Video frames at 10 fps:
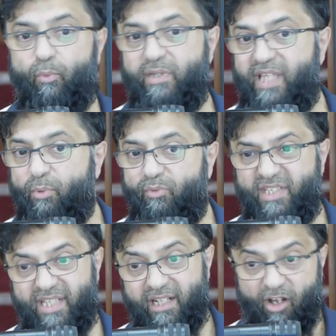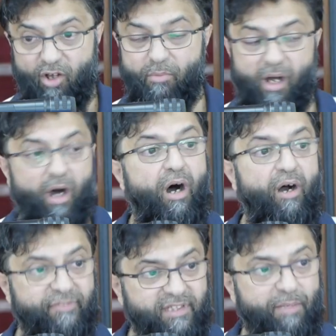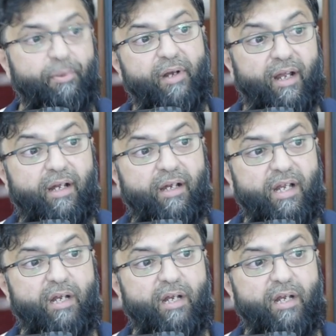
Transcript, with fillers: and when they would return home after the prayer,